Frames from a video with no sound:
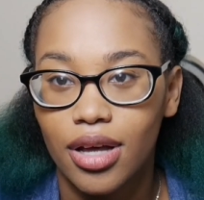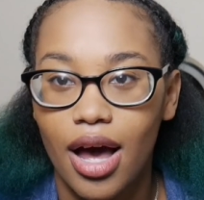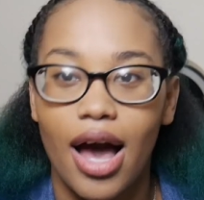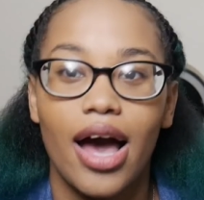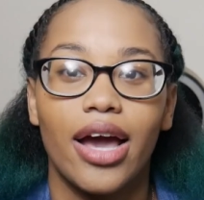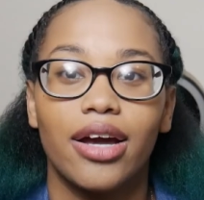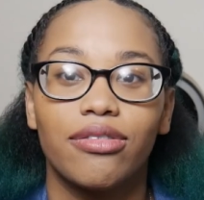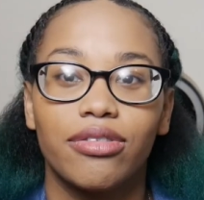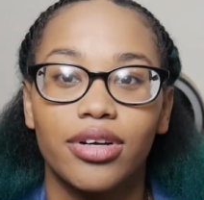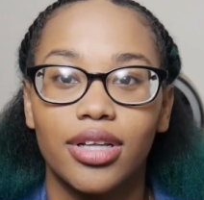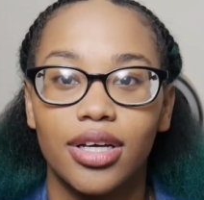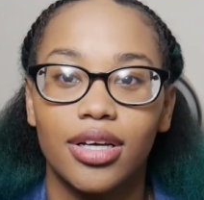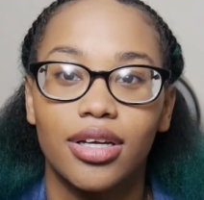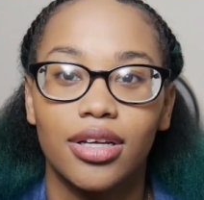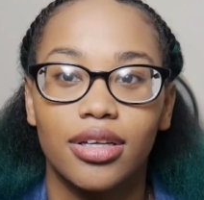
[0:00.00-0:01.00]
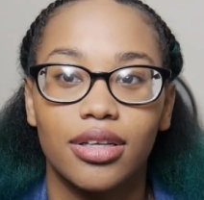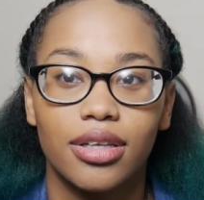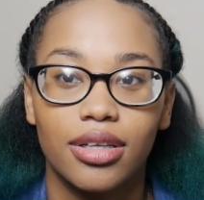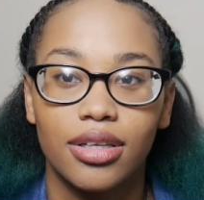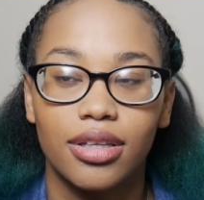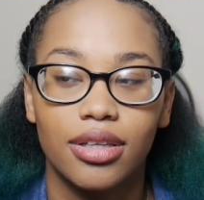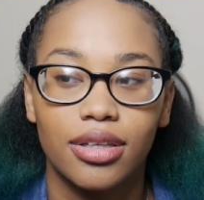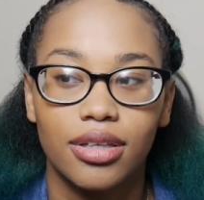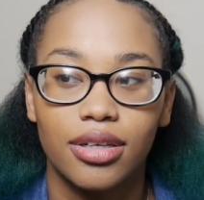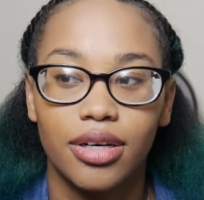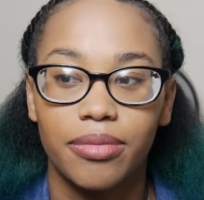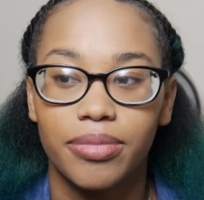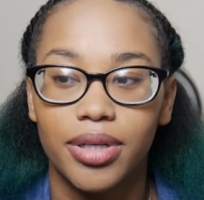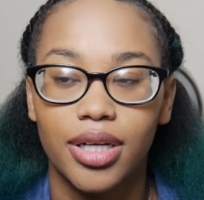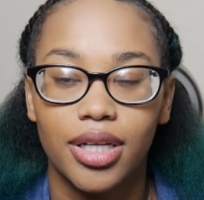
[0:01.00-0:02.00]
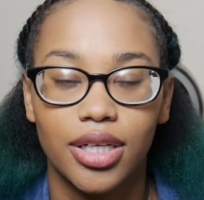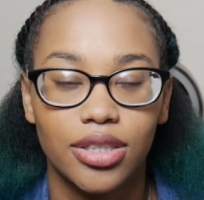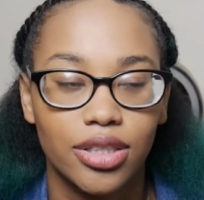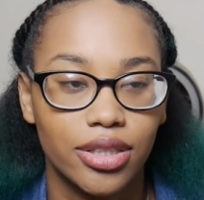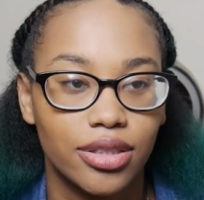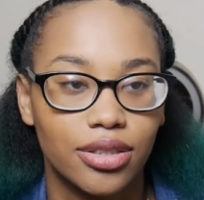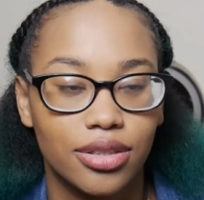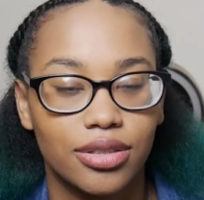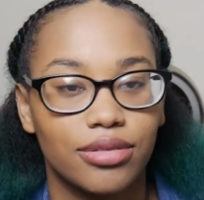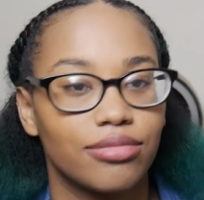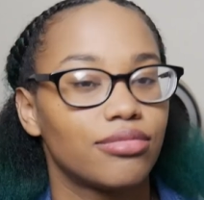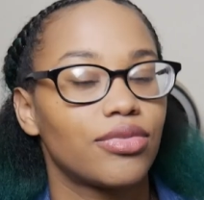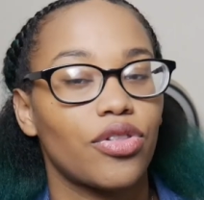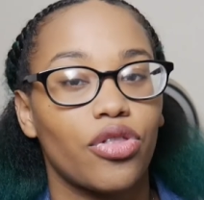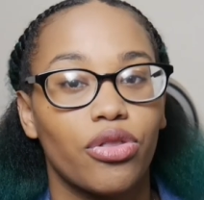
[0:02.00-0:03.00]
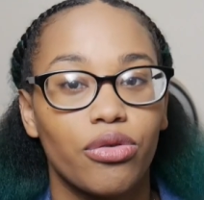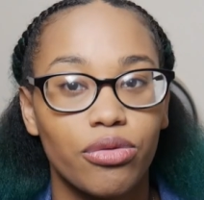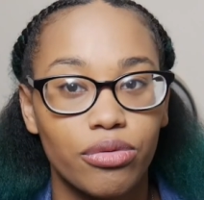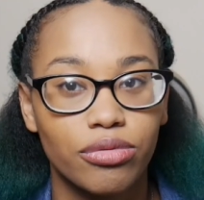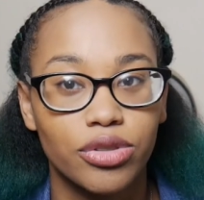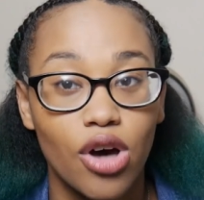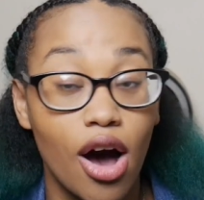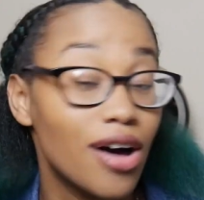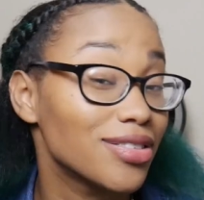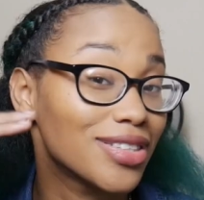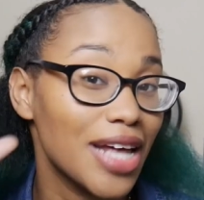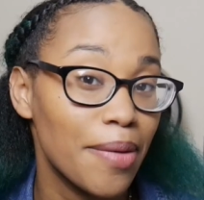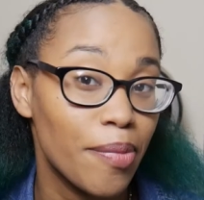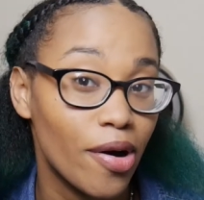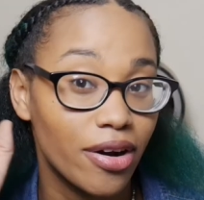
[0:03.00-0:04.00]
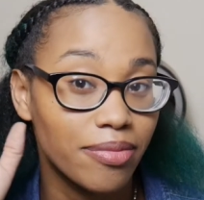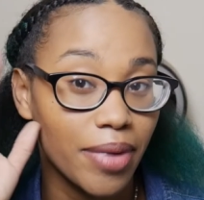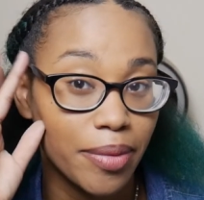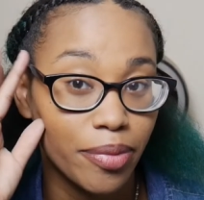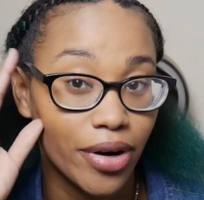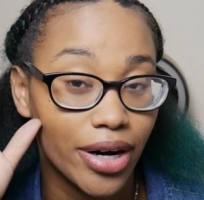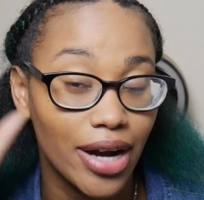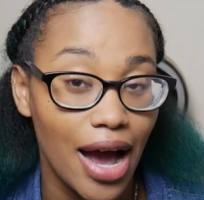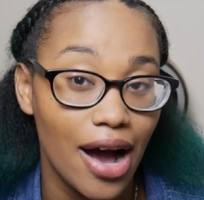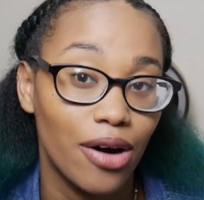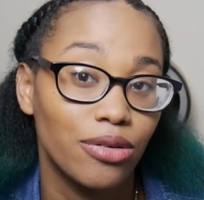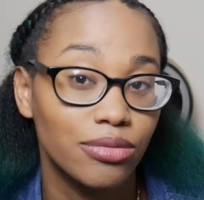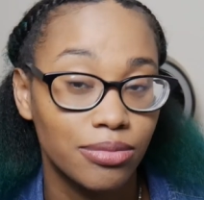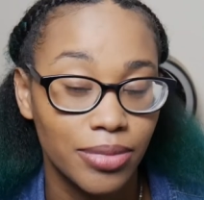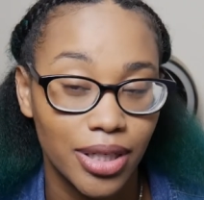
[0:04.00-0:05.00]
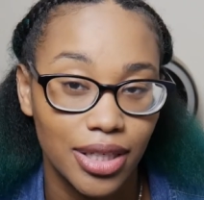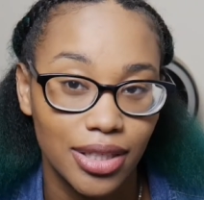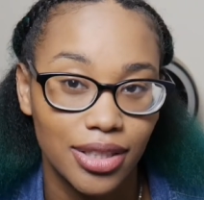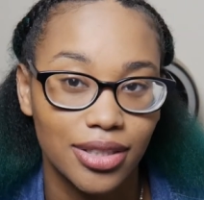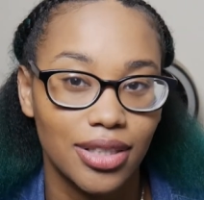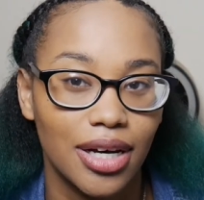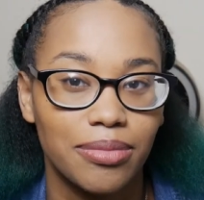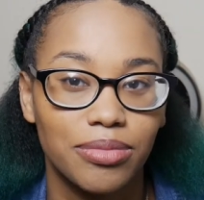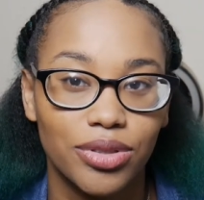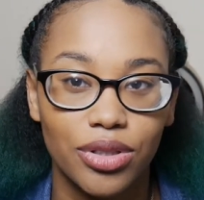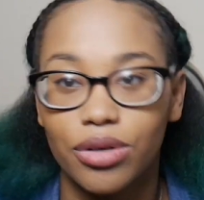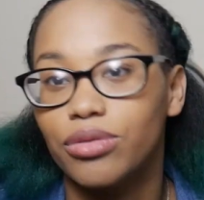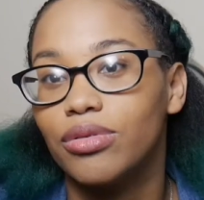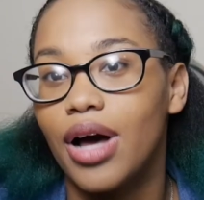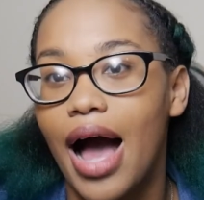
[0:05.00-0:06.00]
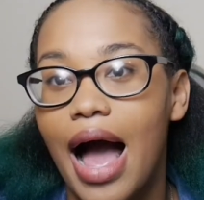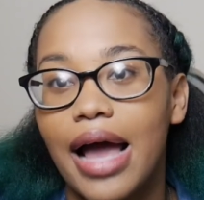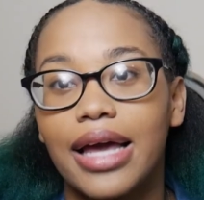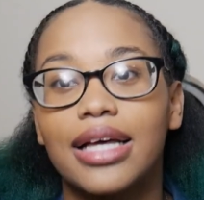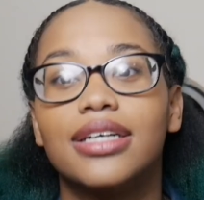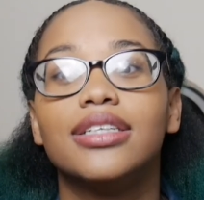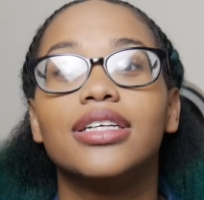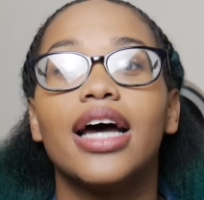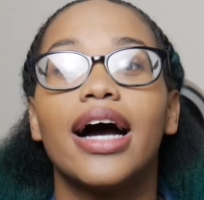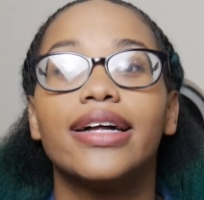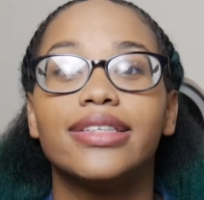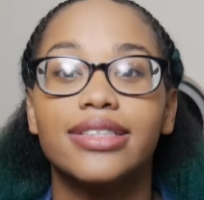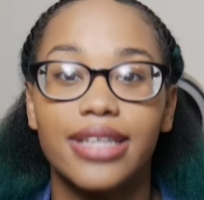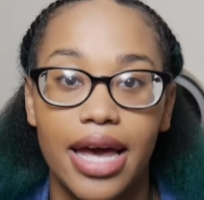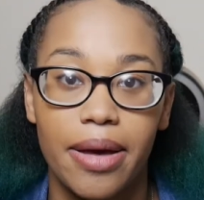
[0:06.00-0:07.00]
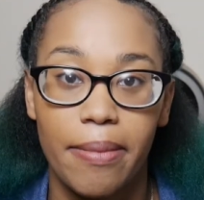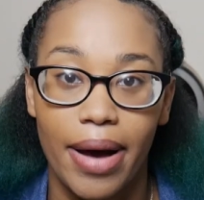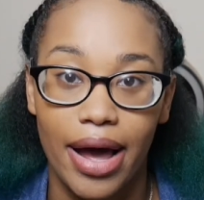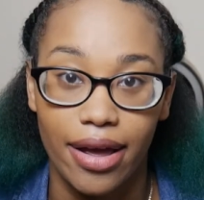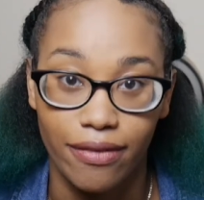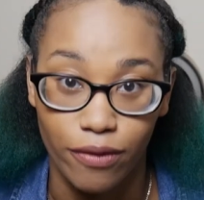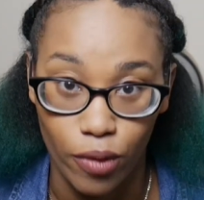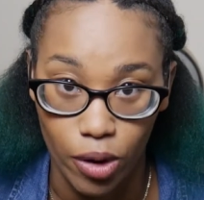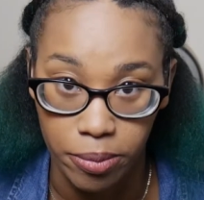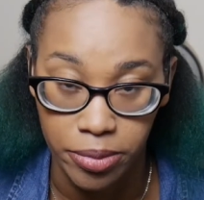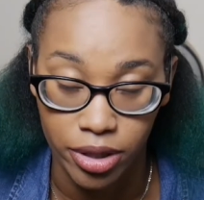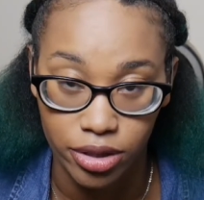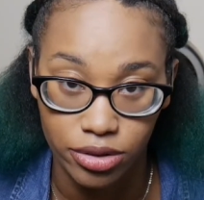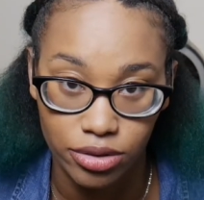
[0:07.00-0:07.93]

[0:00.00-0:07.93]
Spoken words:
I have really completely just tossed that part of my brain out, because I could not stand by formula.